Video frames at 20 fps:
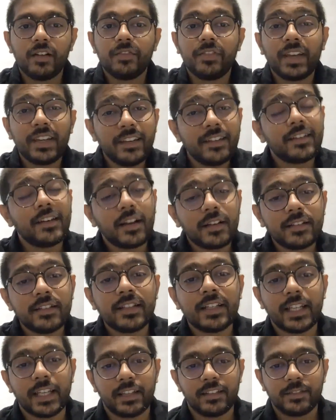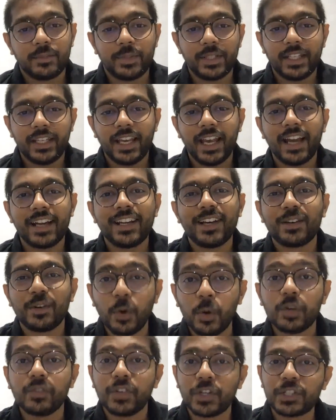Very reluctantly. We had our
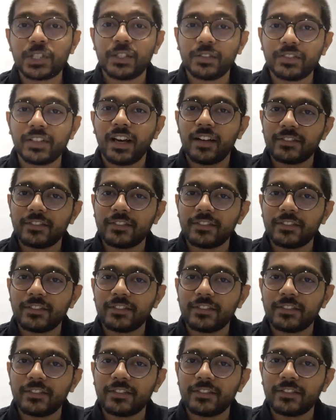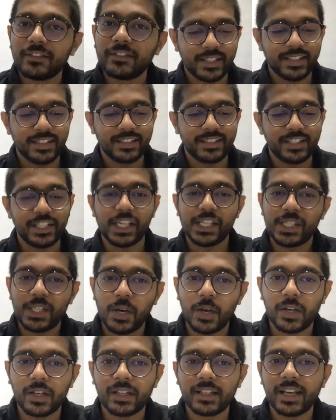own version of GraphQL, which was a
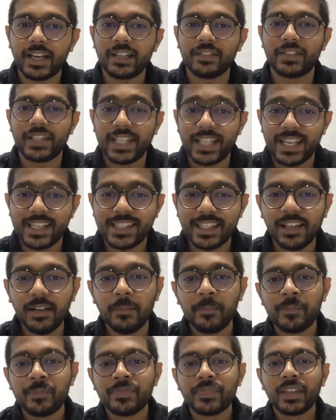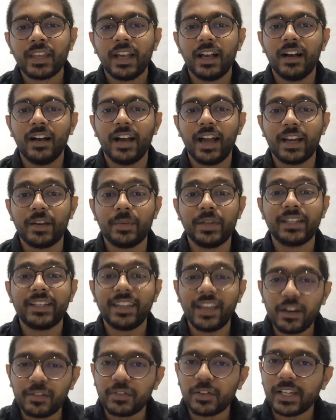JSON kind of a DSL, and we'd
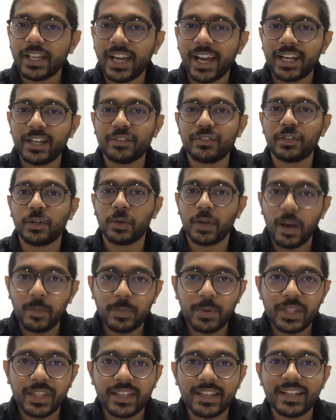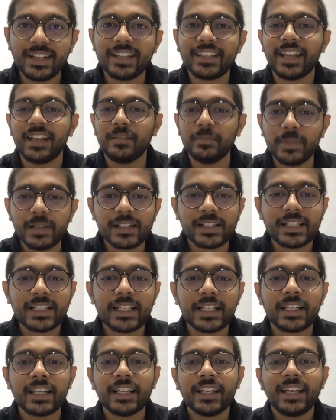carefully kind of grown up with it and built
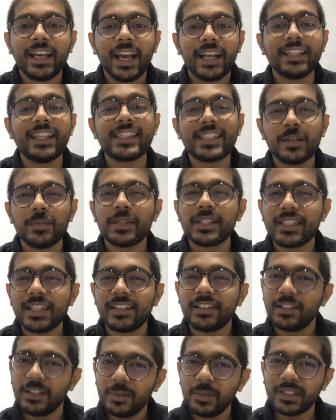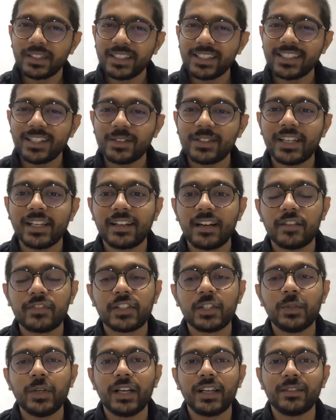it. And then someone said, you know what, this sounds like
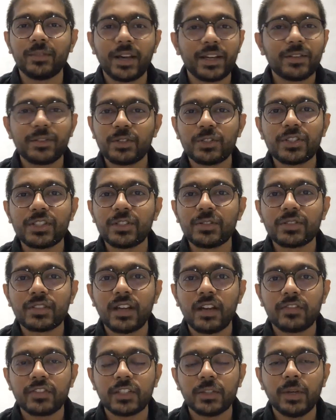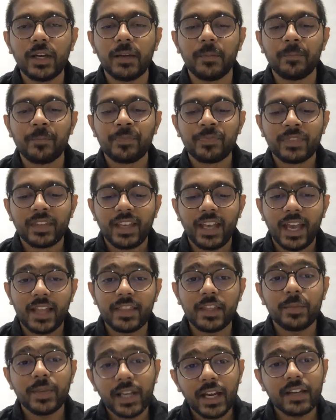GraphQL. Why don't you just use GraphQL?
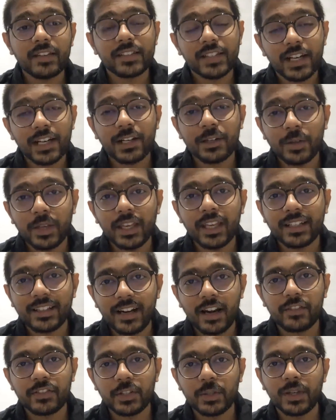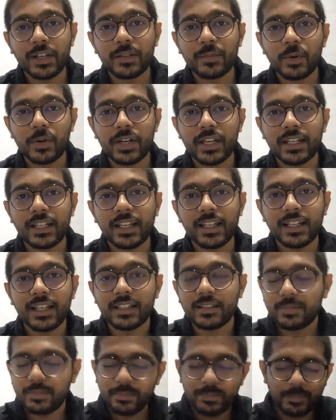And then we kind of started looking at GraphQL in more detail
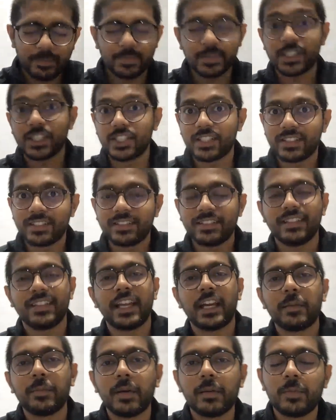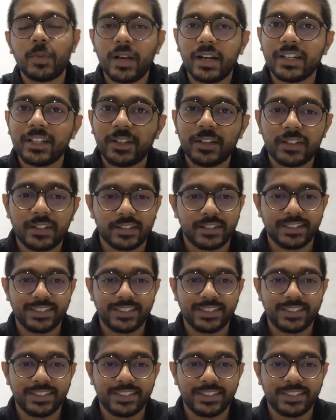and light bulb went on.